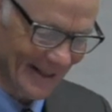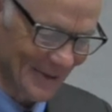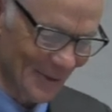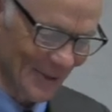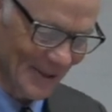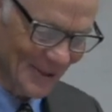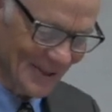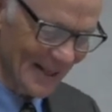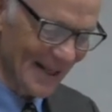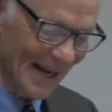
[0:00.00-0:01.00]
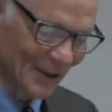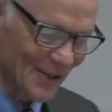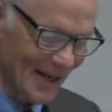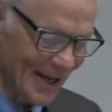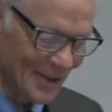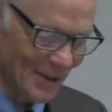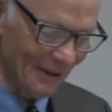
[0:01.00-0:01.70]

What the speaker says: and so this is the next stage